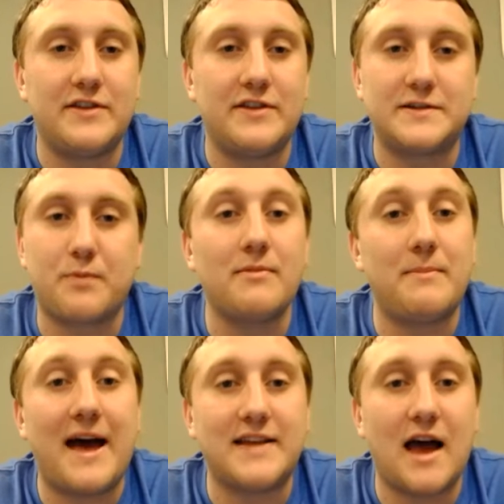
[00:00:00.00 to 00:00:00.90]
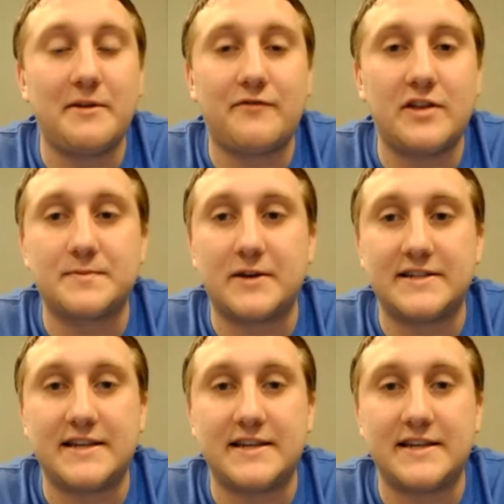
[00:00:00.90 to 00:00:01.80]
this is probably bad timing for this
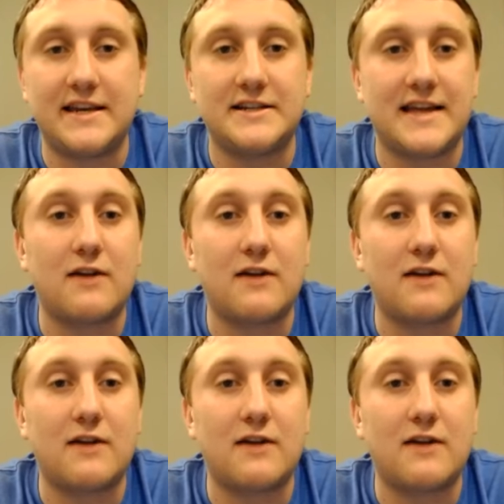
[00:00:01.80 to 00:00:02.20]
because he just had